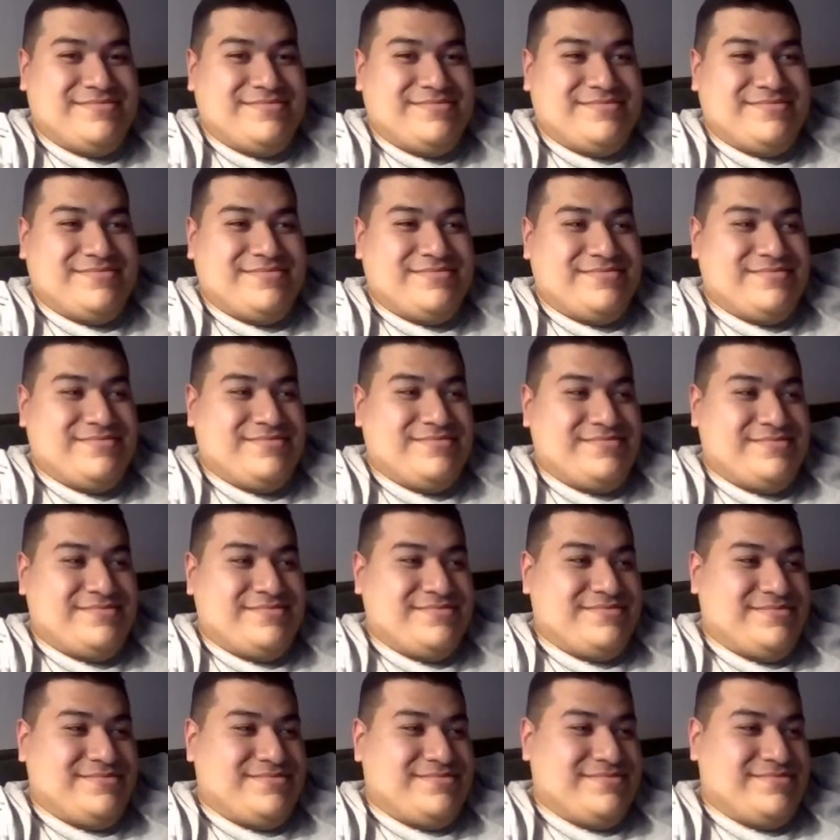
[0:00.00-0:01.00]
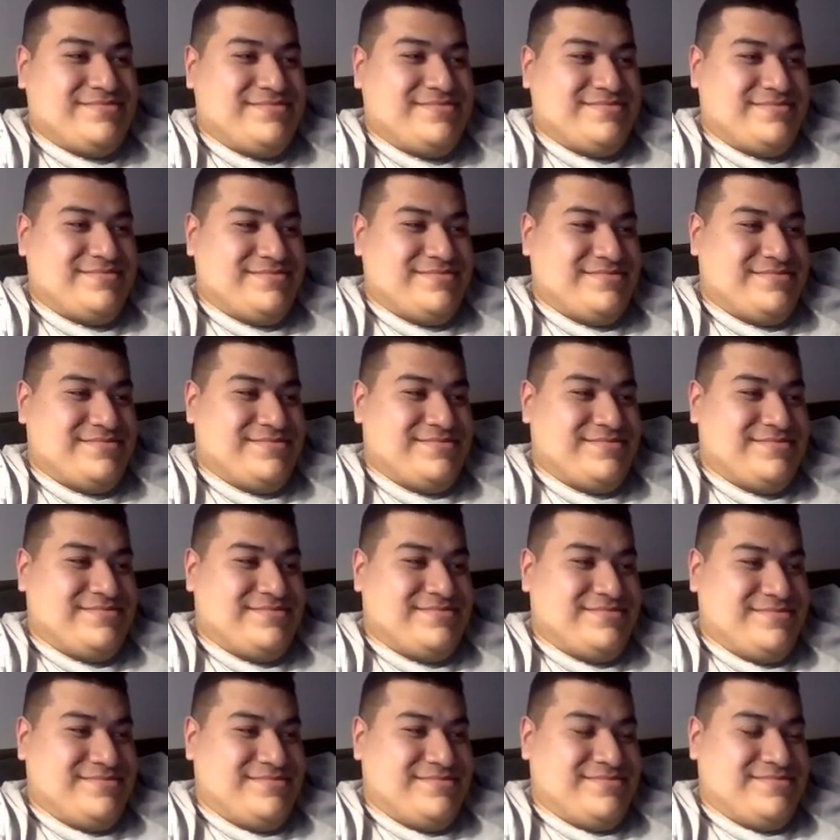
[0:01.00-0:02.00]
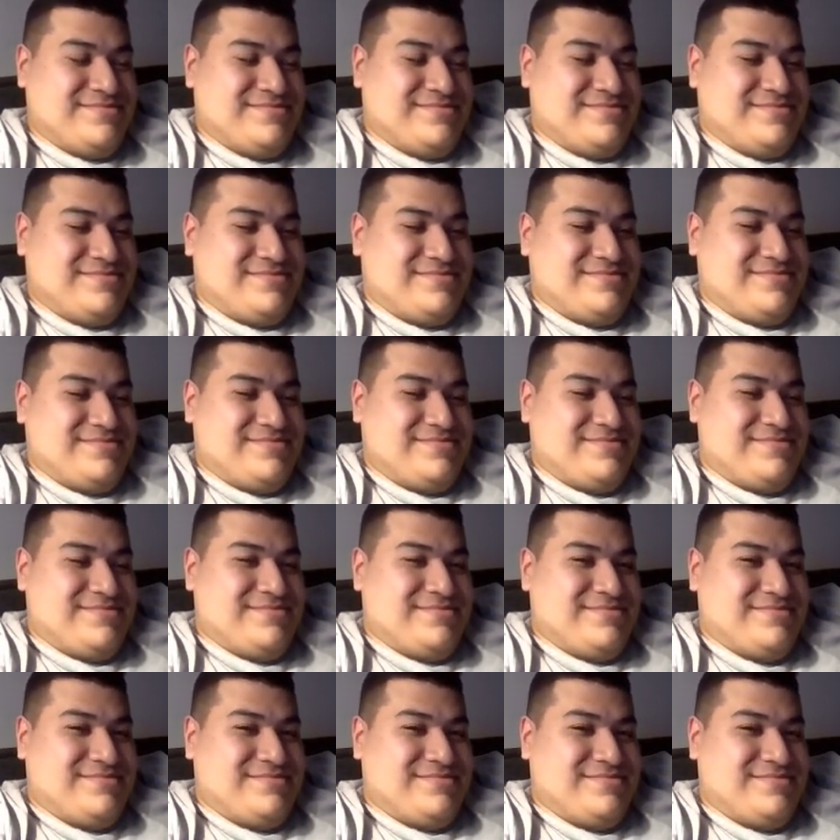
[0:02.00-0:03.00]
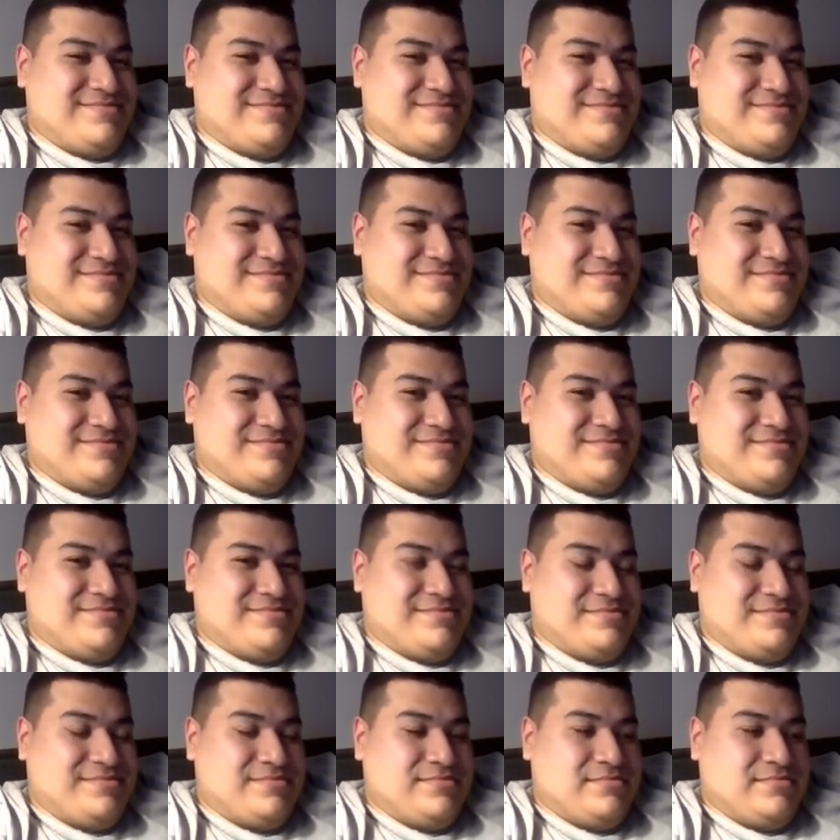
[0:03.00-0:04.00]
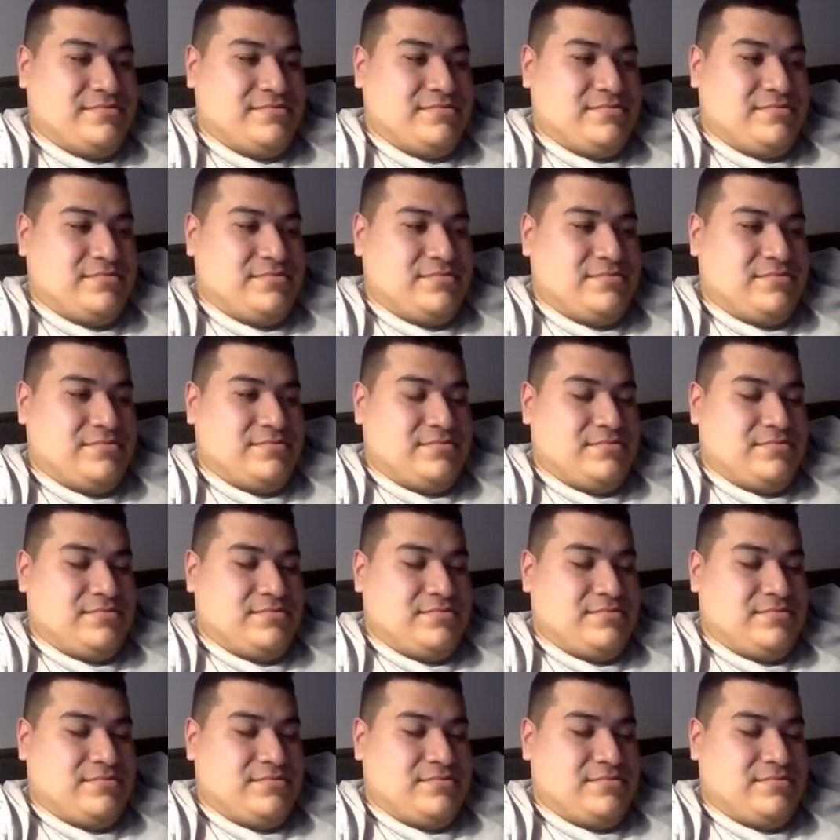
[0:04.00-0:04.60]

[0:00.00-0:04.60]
(not speaking)